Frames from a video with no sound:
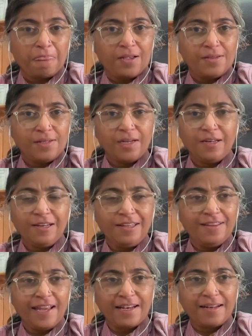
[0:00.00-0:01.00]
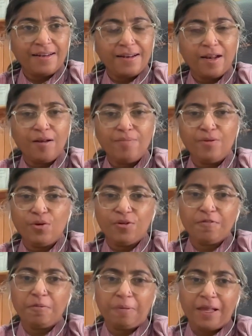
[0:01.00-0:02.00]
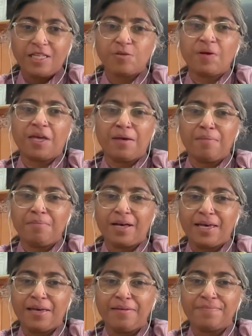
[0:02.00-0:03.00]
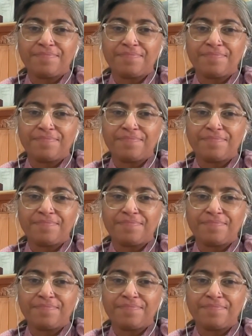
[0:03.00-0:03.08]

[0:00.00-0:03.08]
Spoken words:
And suddenly, that little beautiful place became my,